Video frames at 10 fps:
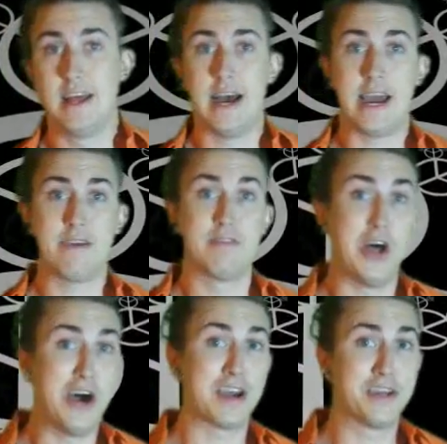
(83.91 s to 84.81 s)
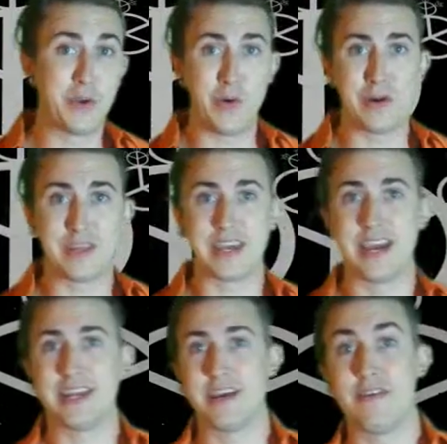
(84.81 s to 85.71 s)
I have long adored the
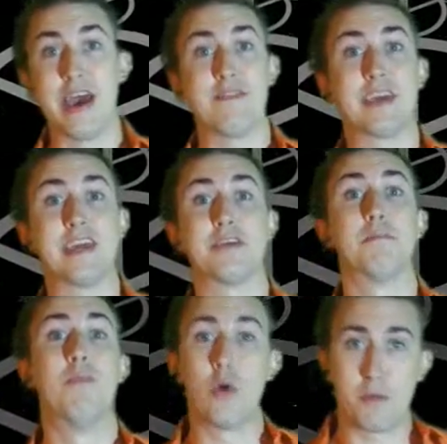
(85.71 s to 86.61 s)
idea of having either more